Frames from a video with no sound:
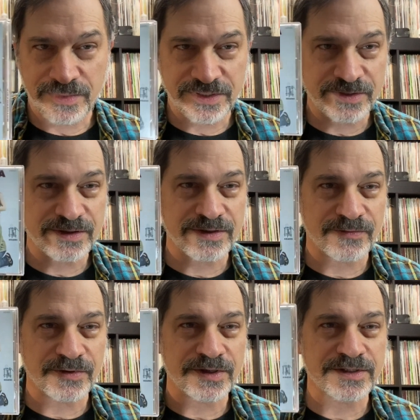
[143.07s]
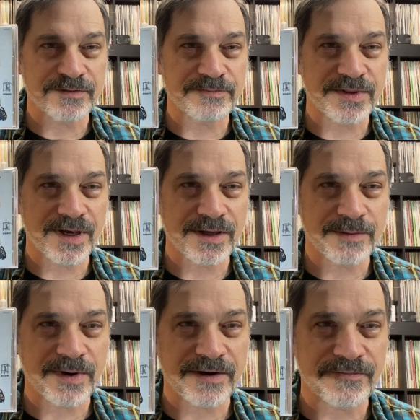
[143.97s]
but this is the first of the
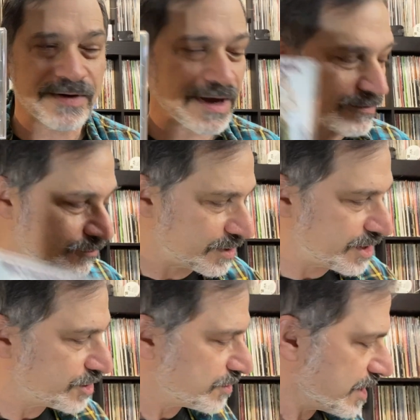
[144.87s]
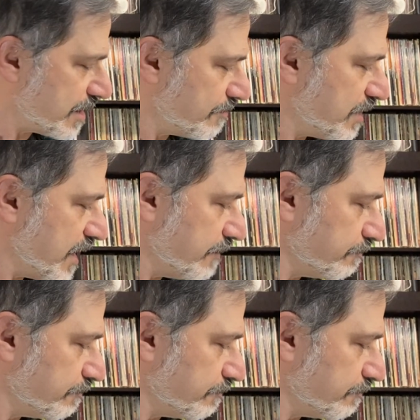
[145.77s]
Part 5 reissue campaign.